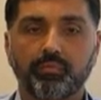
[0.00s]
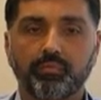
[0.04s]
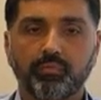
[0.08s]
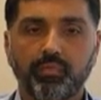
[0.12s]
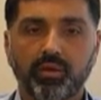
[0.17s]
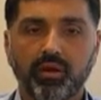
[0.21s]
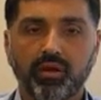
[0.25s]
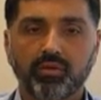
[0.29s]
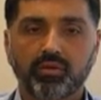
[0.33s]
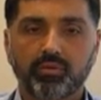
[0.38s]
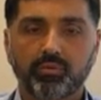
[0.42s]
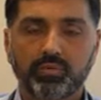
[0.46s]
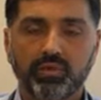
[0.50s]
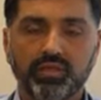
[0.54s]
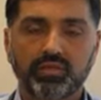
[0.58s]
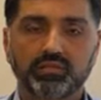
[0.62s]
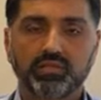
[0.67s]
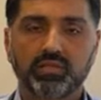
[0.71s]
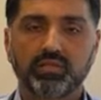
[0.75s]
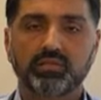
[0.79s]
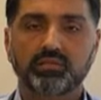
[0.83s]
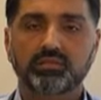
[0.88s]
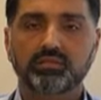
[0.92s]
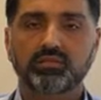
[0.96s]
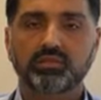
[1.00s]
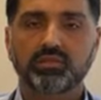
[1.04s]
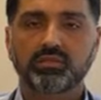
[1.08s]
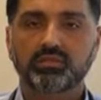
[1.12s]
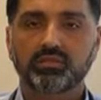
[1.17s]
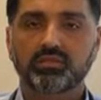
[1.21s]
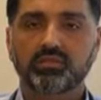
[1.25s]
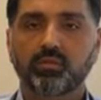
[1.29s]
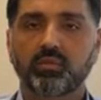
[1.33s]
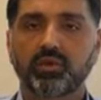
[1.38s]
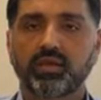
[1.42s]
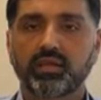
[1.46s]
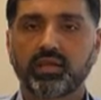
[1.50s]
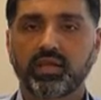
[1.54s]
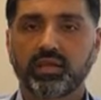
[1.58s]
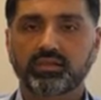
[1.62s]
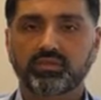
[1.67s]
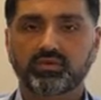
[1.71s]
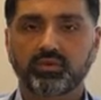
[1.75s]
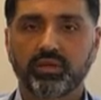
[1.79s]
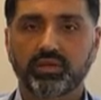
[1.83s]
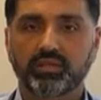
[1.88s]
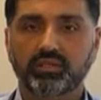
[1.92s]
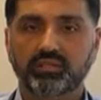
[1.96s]
Part of the reason is just the way the
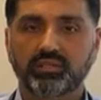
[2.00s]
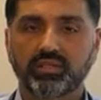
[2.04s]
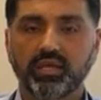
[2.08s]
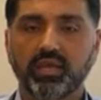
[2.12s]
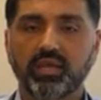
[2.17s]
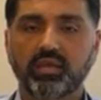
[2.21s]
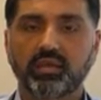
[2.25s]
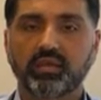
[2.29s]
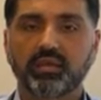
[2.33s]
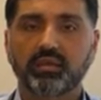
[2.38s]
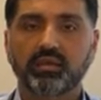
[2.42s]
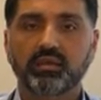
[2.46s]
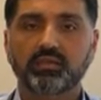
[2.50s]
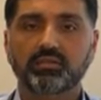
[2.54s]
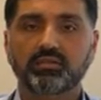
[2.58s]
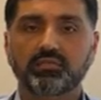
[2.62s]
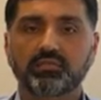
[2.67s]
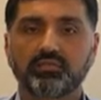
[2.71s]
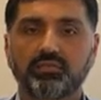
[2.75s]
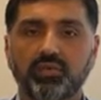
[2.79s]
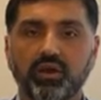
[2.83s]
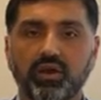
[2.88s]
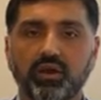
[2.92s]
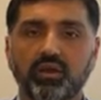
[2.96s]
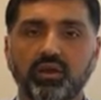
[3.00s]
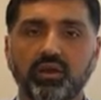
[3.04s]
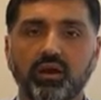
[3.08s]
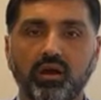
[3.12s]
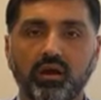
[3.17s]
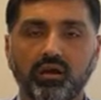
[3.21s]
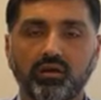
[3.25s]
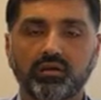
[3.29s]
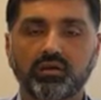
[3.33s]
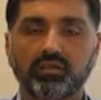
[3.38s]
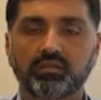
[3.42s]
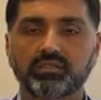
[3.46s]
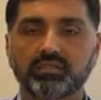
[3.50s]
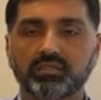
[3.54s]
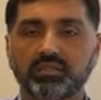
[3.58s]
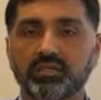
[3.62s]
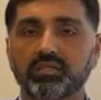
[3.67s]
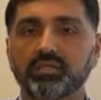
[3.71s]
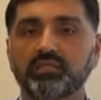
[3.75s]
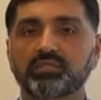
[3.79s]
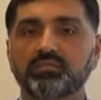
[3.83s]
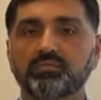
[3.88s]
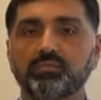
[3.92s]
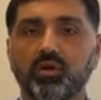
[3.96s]
X-ray is taken. It's very hard to
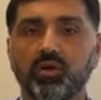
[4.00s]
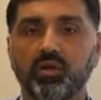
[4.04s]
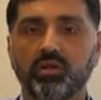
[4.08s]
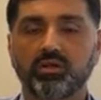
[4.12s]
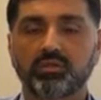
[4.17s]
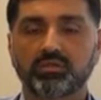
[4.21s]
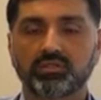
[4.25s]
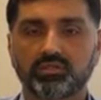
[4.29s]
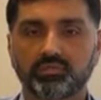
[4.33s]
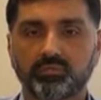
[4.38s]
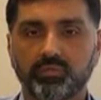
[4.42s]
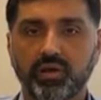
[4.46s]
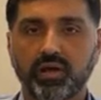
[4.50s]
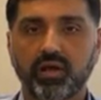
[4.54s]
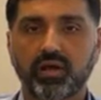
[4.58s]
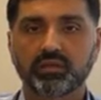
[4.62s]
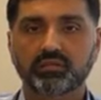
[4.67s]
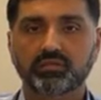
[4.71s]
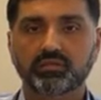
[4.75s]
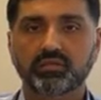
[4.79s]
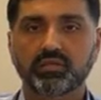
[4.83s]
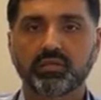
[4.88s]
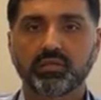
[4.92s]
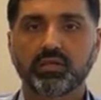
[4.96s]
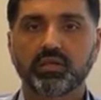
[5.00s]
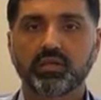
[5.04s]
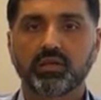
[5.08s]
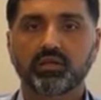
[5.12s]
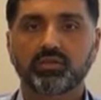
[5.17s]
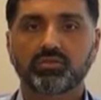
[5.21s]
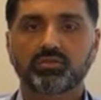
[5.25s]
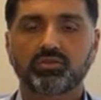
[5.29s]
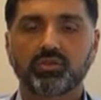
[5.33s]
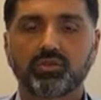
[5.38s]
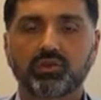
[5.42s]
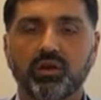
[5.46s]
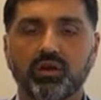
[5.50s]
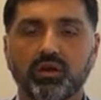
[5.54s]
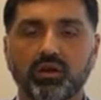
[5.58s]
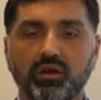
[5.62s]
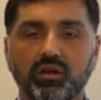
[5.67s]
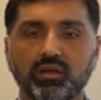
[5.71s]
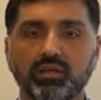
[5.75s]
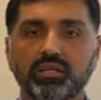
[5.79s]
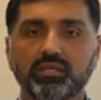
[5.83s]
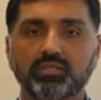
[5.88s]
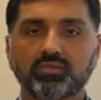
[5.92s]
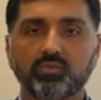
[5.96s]
see small spots. So the
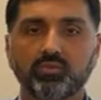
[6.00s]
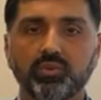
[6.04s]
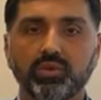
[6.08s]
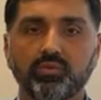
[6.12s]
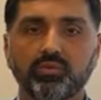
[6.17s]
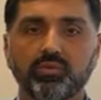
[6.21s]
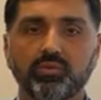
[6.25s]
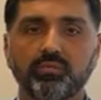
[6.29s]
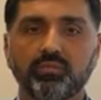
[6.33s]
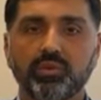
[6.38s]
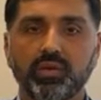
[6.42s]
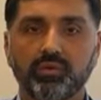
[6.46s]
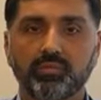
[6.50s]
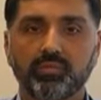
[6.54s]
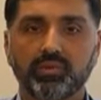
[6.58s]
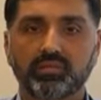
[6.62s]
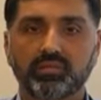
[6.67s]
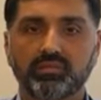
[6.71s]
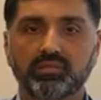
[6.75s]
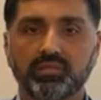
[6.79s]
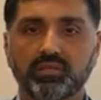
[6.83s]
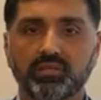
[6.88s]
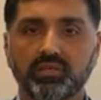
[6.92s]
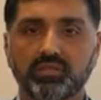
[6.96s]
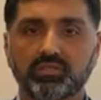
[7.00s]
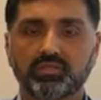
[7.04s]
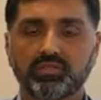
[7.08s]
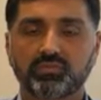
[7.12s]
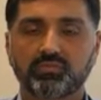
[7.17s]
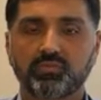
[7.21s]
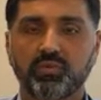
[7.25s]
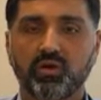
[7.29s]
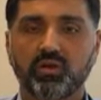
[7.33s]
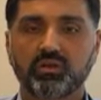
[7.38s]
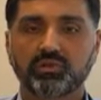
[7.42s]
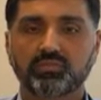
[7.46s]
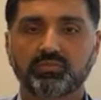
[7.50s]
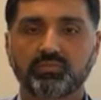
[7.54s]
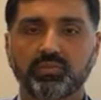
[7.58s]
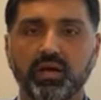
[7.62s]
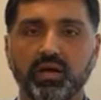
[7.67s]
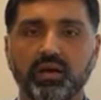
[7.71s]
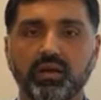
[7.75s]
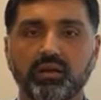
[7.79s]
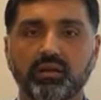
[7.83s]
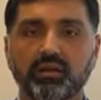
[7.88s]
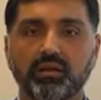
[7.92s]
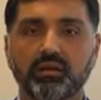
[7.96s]
earliest we would be able to see a small
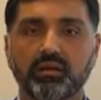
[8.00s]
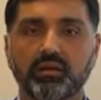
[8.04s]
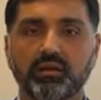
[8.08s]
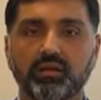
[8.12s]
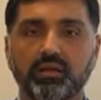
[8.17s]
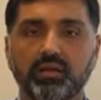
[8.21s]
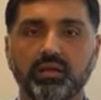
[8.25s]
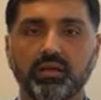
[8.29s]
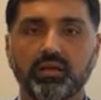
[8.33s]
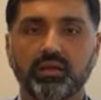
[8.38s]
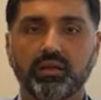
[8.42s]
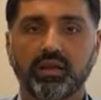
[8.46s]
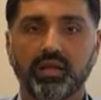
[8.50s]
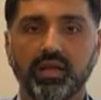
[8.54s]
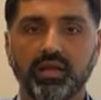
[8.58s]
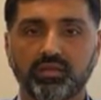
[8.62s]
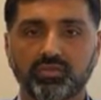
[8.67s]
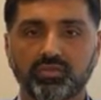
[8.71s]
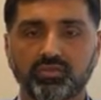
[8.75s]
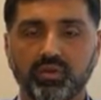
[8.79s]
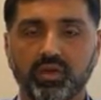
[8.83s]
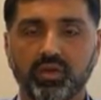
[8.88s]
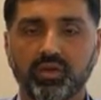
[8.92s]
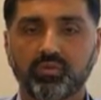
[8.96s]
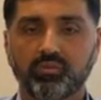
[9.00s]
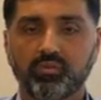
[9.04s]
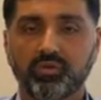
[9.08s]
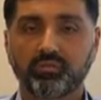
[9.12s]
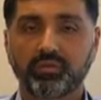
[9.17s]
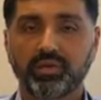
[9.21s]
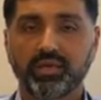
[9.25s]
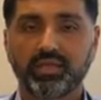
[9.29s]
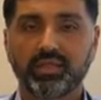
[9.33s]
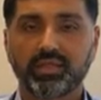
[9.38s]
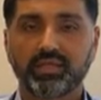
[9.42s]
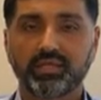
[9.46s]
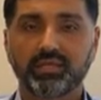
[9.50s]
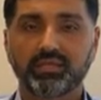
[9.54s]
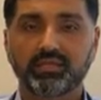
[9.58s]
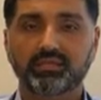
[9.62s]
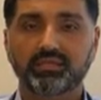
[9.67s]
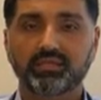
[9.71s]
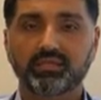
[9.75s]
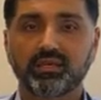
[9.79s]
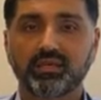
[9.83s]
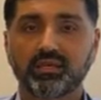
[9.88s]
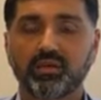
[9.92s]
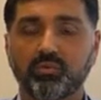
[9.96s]
spot in an X-ray would be at
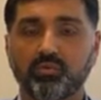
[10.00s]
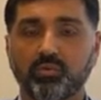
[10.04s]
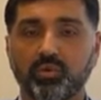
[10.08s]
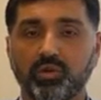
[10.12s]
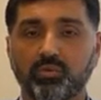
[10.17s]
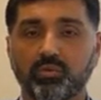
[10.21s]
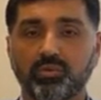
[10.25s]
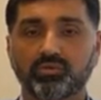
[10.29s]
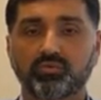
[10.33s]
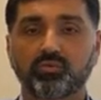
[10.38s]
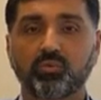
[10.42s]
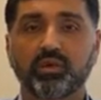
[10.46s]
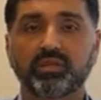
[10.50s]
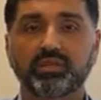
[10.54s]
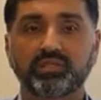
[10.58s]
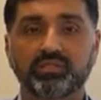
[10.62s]
least when it was 1